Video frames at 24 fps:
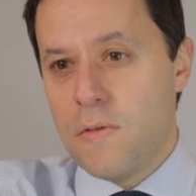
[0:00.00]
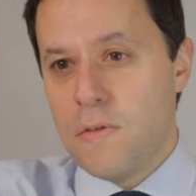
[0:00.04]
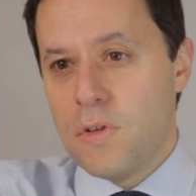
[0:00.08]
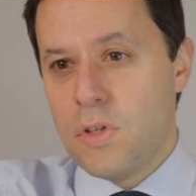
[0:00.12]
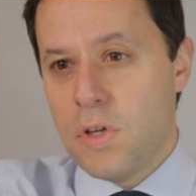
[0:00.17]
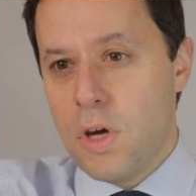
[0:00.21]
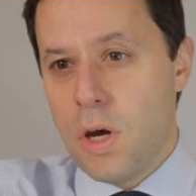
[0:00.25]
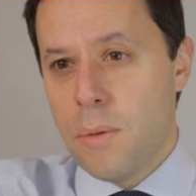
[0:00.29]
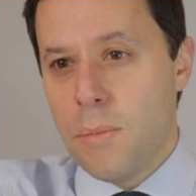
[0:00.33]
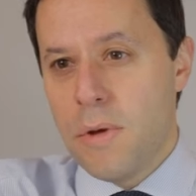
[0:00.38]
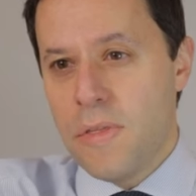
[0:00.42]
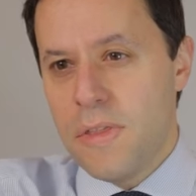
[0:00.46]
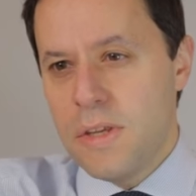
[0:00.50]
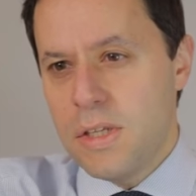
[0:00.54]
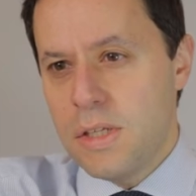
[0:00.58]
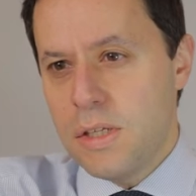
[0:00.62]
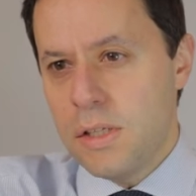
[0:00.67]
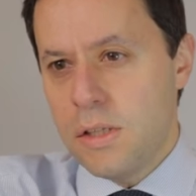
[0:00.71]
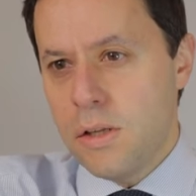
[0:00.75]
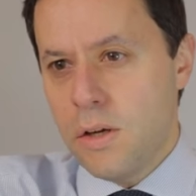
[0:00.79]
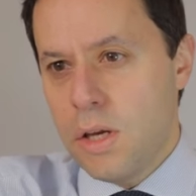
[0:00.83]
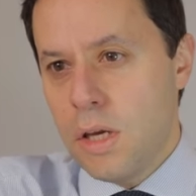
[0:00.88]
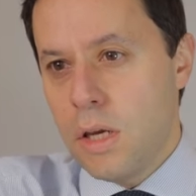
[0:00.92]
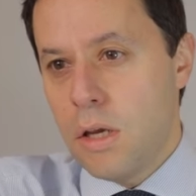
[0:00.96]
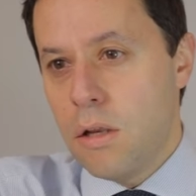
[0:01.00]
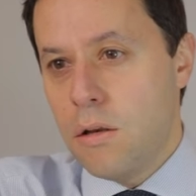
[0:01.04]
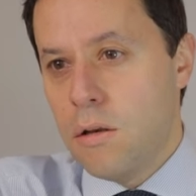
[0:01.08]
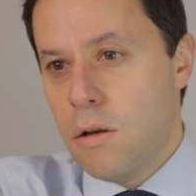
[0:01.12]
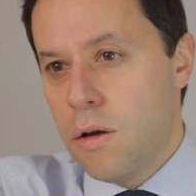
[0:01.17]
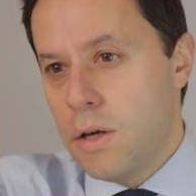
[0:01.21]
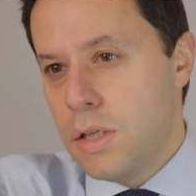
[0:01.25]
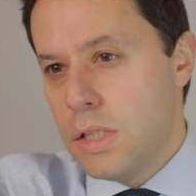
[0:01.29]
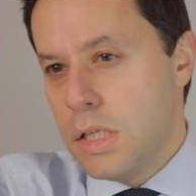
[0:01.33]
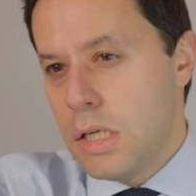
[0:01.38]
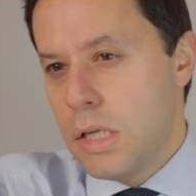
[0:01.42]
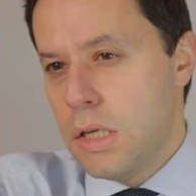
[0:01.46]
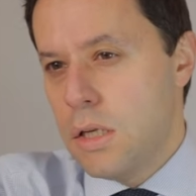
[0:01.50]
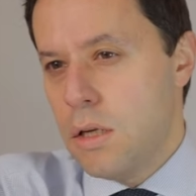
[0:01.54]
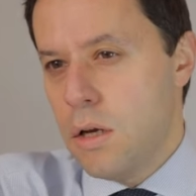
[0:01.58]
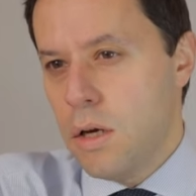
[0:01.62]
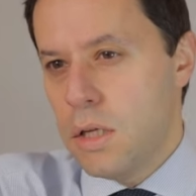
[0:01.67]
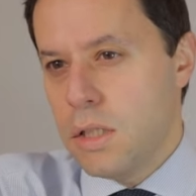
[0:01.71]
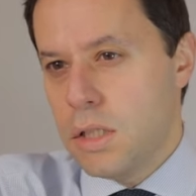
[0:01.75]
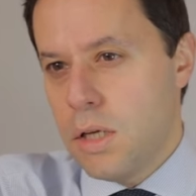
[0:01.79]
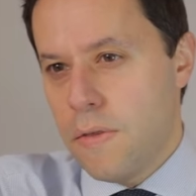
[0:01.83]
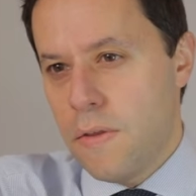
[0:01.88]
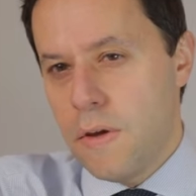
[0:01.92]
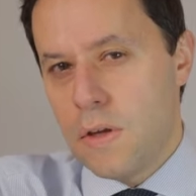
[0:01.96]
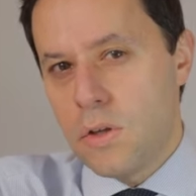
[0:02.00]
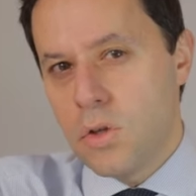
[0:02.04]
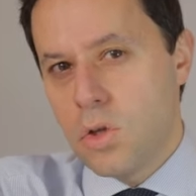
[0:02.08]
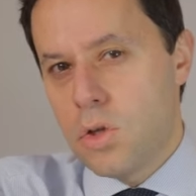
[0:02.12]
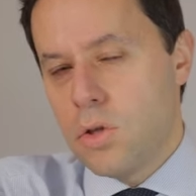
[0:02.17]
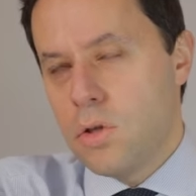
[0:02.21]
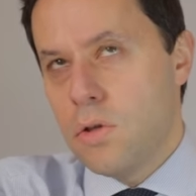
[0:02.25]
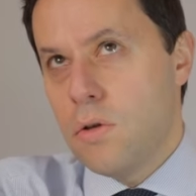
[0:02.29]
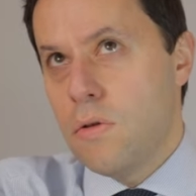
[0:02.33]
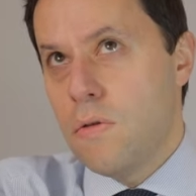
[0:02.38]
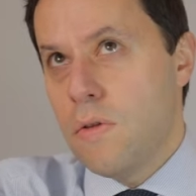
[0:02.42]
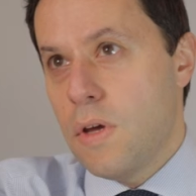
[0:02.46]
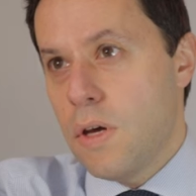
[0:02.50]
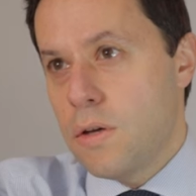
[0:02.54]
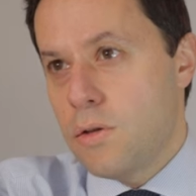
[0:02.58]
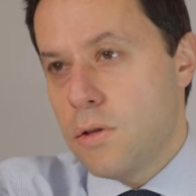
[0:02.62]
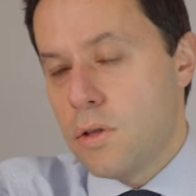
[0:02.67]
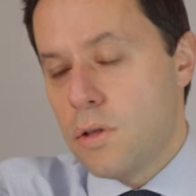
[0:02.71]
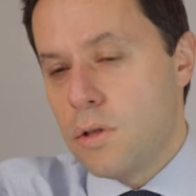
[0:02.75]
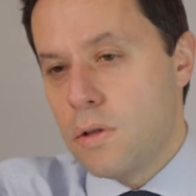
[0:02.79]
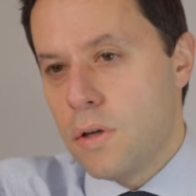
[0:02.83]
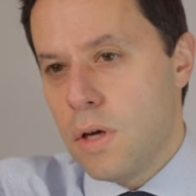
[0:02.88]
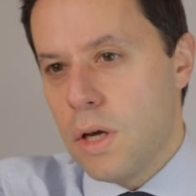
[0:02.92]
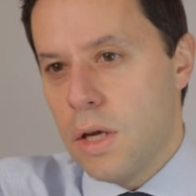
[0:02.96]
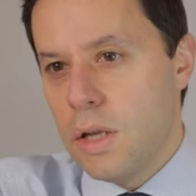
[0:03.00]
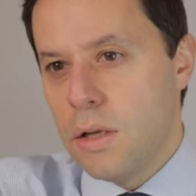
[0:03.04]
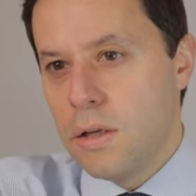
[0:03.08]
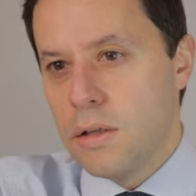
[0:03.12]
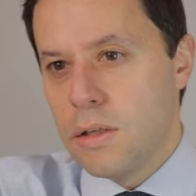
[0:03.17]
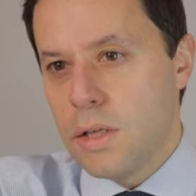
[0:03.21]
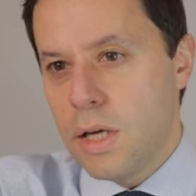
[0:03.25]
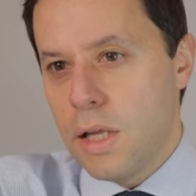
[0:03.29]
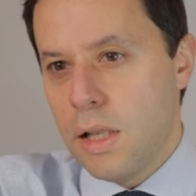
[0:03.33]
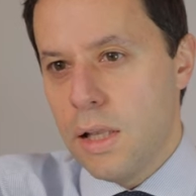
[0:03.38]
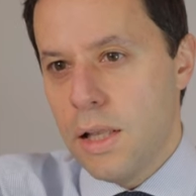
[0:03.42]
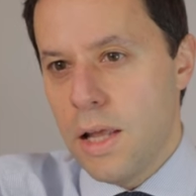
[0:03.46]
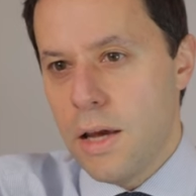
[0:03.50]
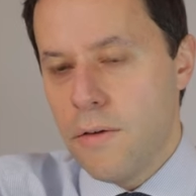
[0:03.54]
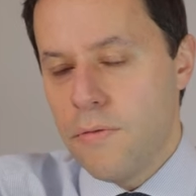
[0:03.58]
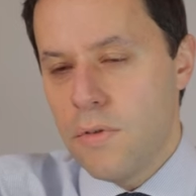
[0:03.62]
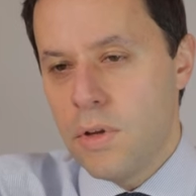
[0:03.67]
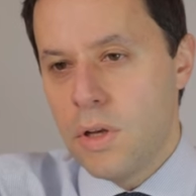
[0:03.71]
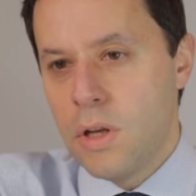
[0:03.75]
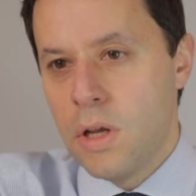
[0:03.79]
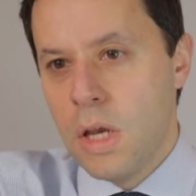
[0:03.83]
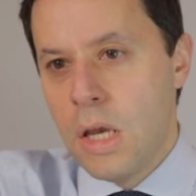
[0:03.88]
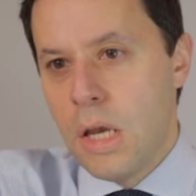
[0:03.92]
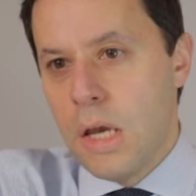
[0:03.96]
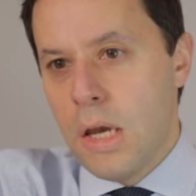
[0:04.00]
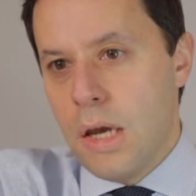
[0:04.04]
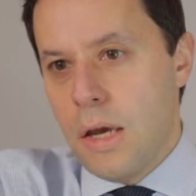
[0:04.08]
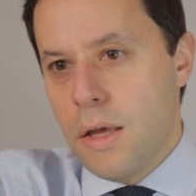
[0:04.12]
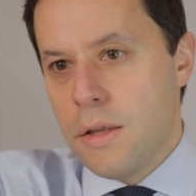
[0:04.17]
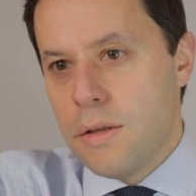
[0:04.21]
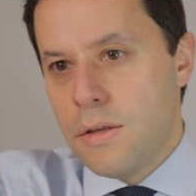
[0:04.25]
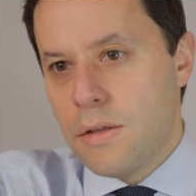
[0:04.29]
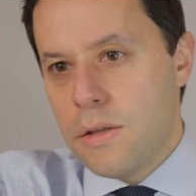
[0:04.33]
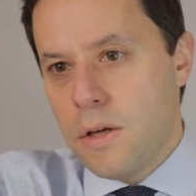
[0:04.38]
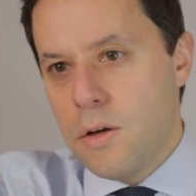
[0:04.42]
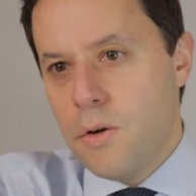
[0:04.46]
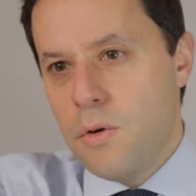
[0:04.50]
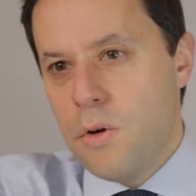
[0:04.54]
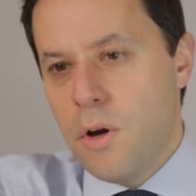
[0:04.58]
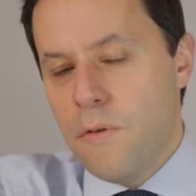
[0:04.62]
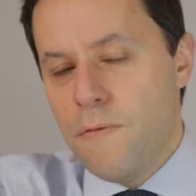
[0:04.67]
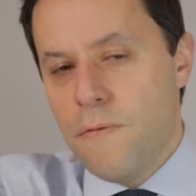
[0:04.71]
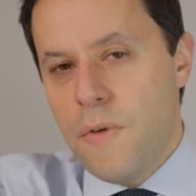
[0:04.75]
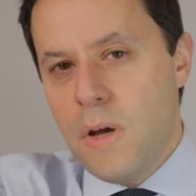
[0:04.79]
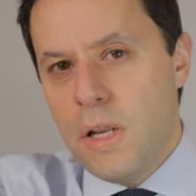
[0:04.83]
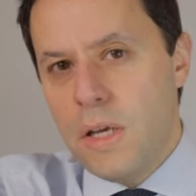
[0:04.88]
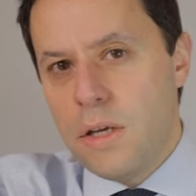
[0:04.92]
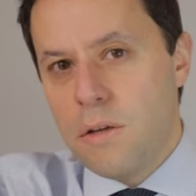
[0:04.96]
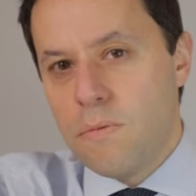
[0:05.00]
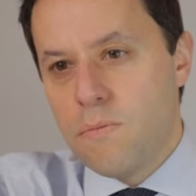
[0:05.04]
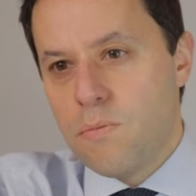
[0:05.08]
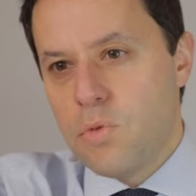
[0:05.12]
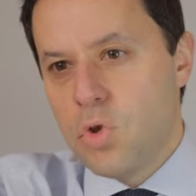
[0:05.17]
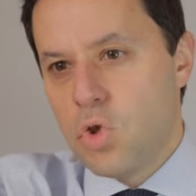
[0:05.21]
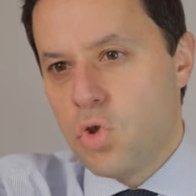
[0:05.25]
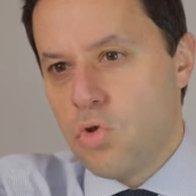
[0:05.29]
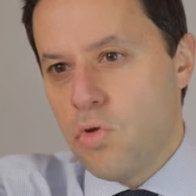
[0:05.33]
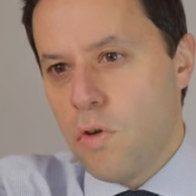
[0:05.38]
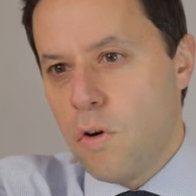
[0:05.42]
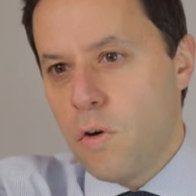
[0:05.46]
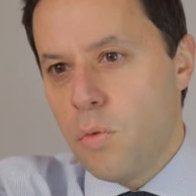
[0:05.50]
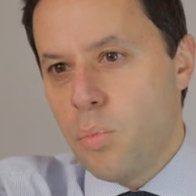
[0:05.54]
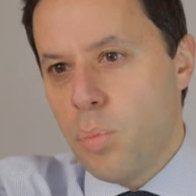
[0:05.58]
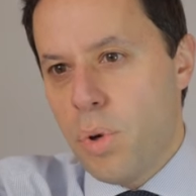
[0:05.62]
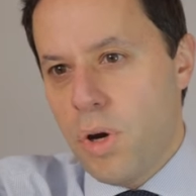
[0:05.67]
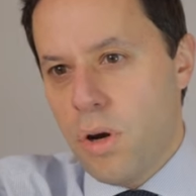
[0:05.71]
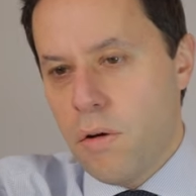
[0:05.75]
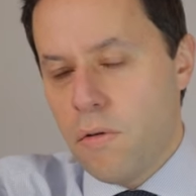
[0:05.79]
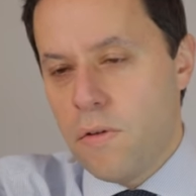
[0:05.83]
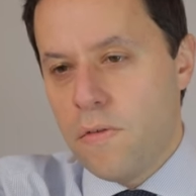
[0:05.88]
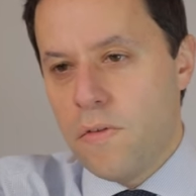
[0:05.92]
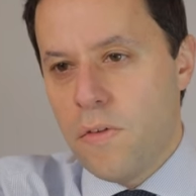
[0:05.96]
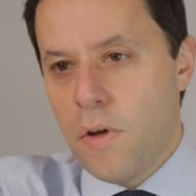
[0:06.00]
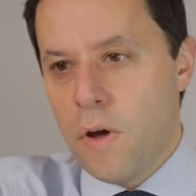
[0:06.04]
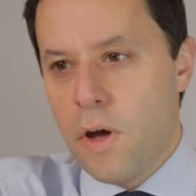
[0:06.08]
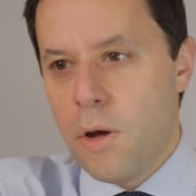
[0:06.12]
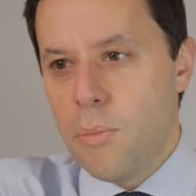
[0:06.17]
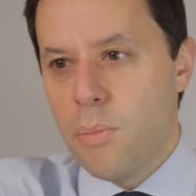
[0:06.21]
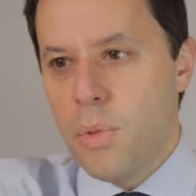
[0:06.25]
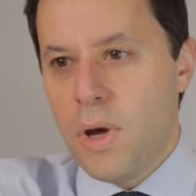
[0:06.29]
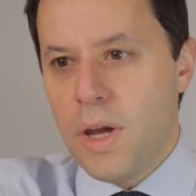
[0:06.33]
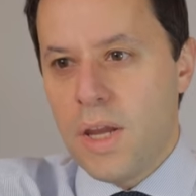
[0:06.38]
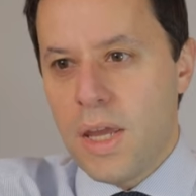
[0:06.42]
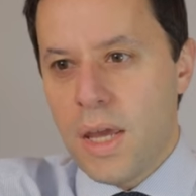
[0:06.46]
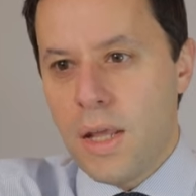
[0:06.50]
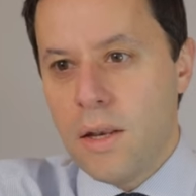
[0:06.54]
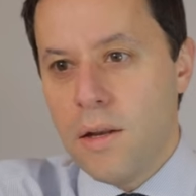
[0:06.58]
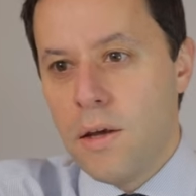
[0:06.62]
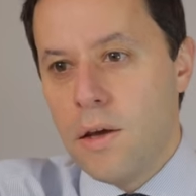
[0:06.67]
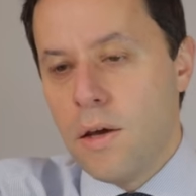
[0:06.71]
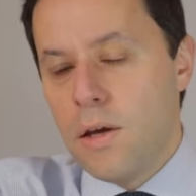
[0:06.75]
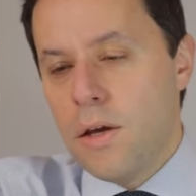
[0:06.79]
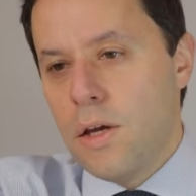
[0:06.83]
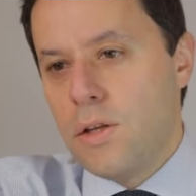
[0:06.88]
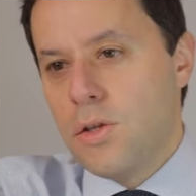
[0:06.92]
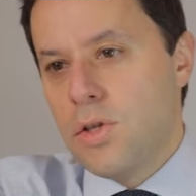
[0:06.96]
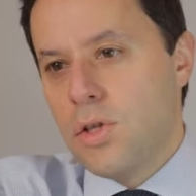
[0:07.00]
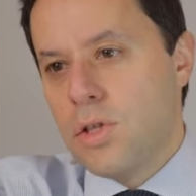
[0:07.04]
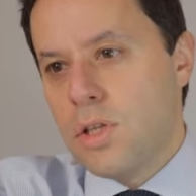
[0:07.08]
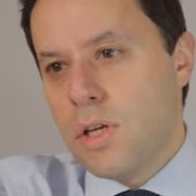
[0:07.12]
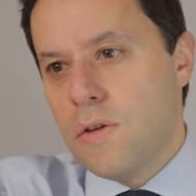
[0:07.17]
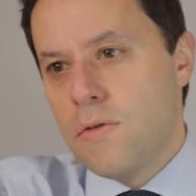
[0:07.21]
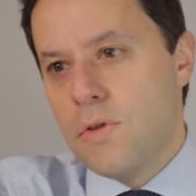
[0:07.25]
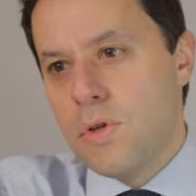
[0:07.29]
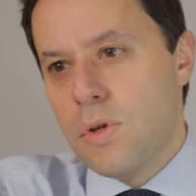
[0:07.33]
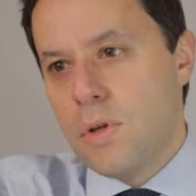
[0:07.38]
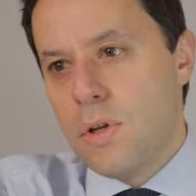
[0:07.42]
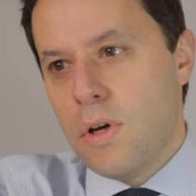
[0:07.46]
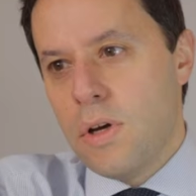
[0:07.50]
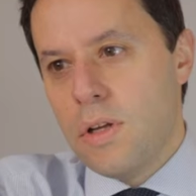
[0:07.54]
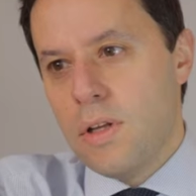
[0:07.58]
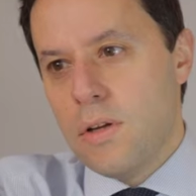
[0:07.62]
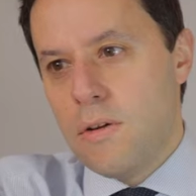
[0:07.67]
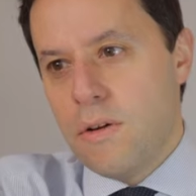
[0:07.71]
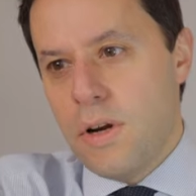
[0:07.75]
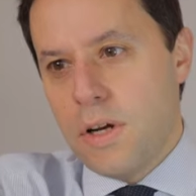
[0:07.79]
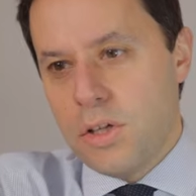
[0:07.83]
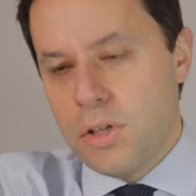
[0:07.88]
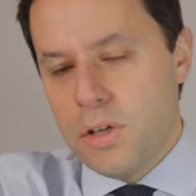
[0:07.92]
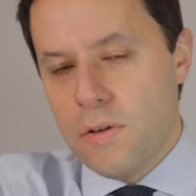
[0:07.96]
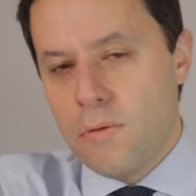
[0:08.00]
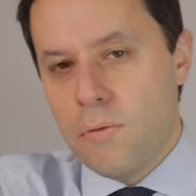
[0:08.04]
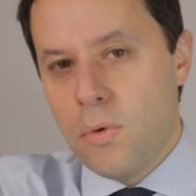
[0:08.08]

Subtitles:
over time. And this is looking at 1990, I think, to 2011. And so a fairly strong period of time. But again, it just gives you an idea actually